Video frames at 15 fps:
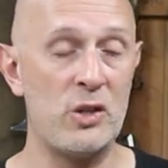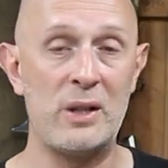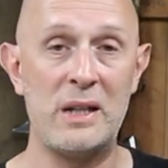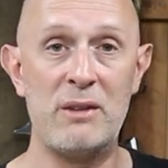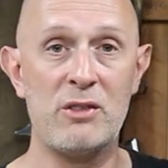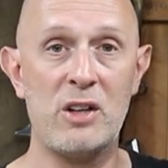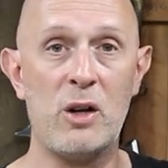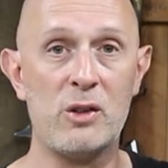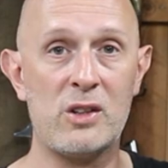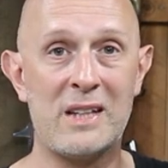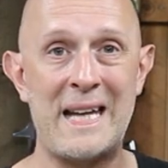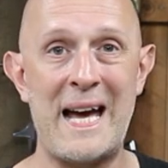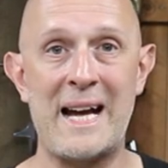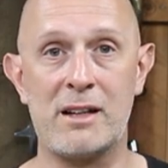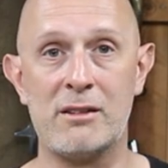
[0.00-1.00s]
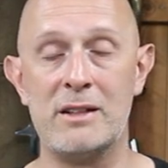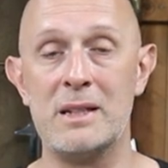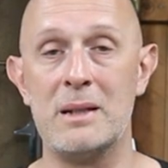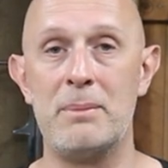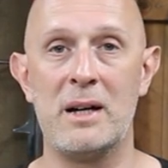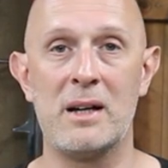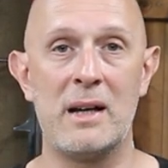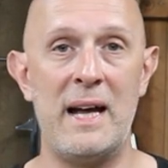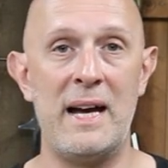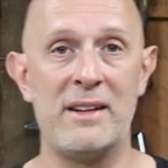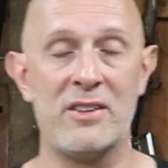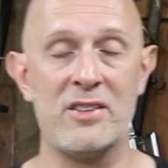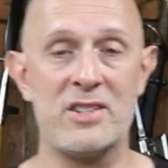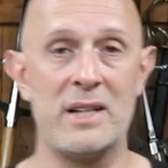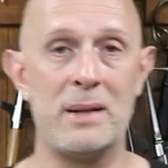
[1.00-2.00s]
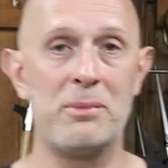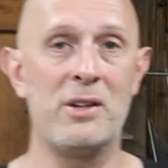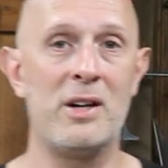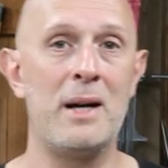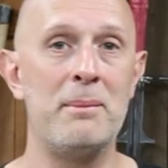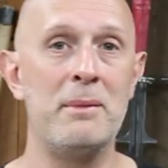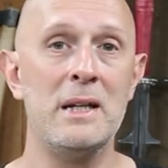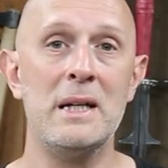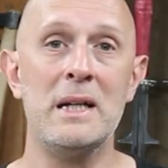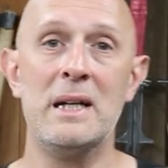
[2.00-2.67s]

You can even hold a dagger in the buckler hand at the same time.